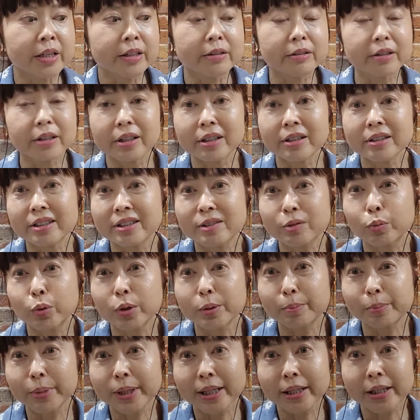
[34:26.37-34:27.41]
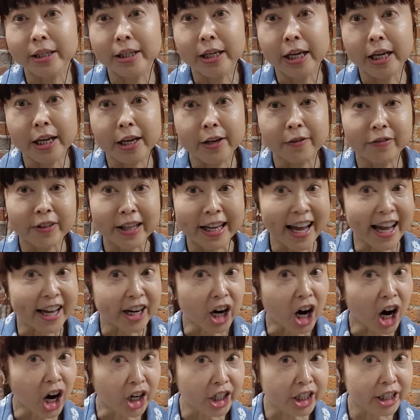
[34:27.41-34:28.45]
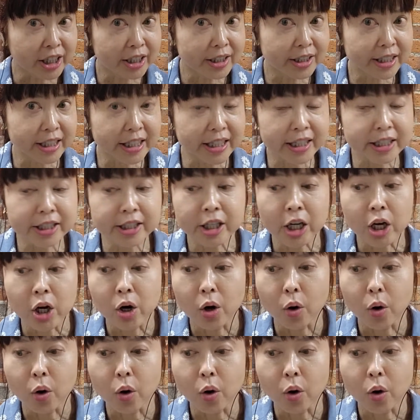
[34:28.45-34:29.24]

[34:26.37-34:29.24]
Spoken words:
This would be if they had heart disease